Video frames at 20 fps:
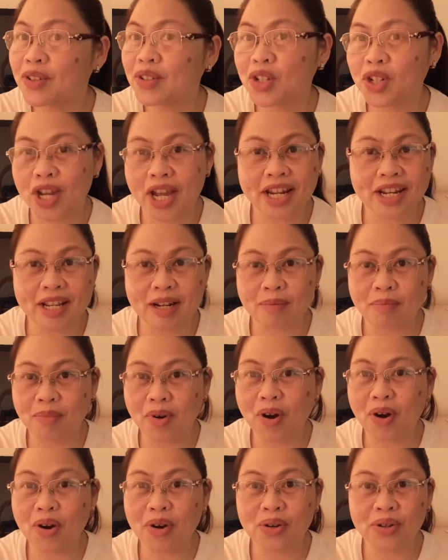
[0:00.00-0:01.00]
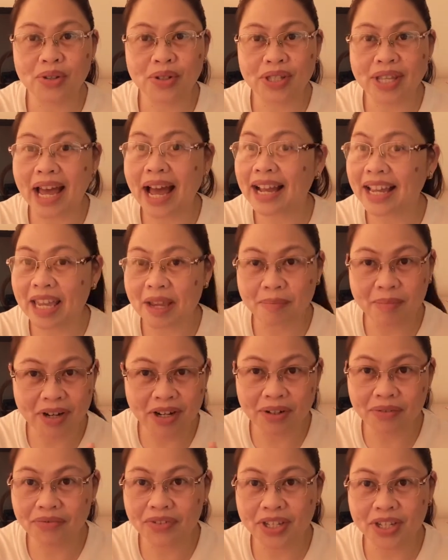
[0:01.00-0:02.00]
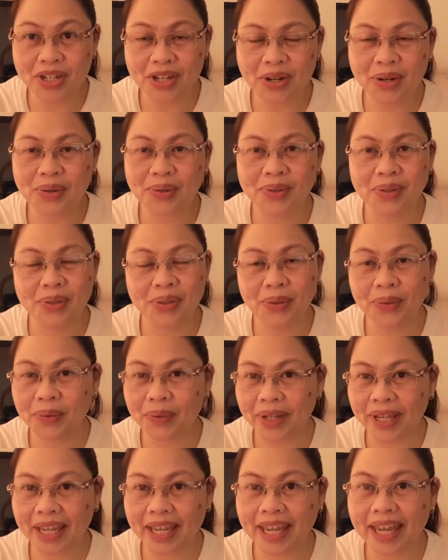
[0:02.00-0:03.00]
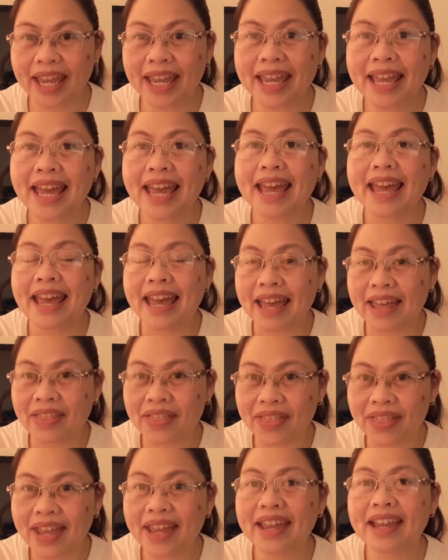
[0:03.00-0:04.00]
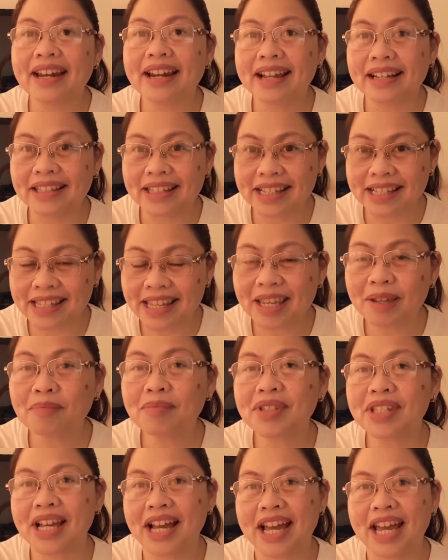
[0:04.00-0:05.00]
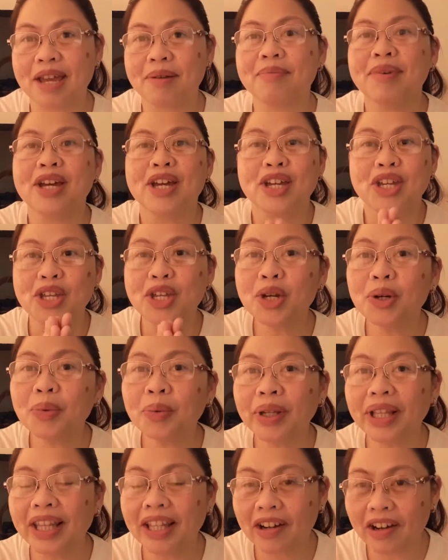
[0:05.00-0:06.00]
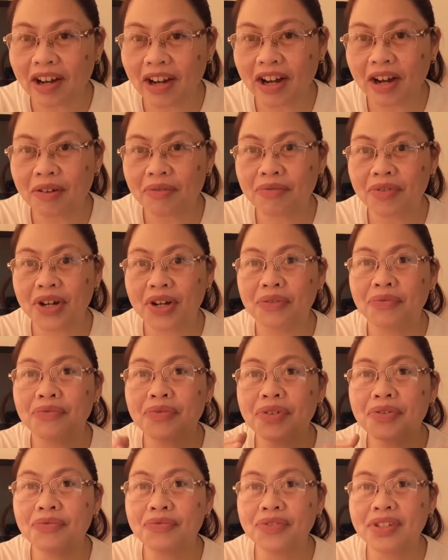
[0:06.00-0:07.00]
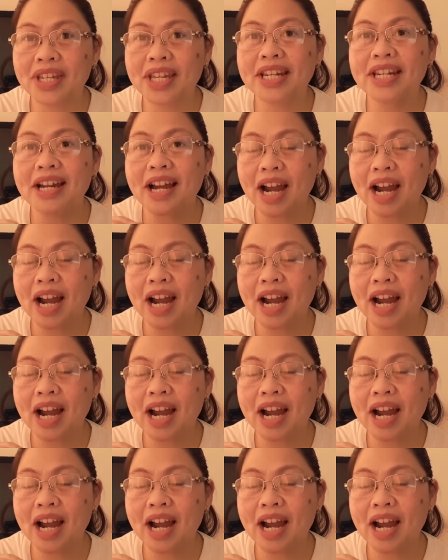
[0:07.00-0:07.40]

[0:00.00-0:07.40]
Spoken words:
channel mo sa aking mga videos, okay? And then, at the same time, you will have a 15